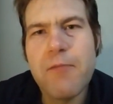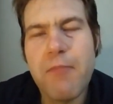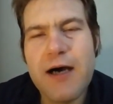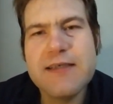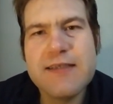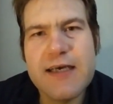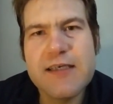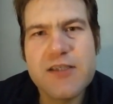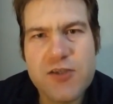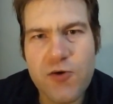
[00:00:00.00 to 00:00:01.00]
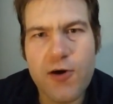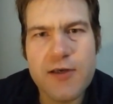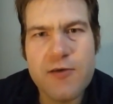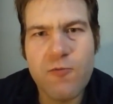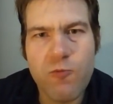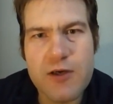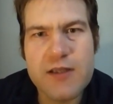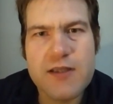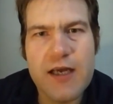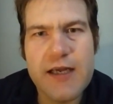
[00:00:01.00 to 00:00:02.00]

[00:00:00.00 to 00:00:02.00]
My day is started with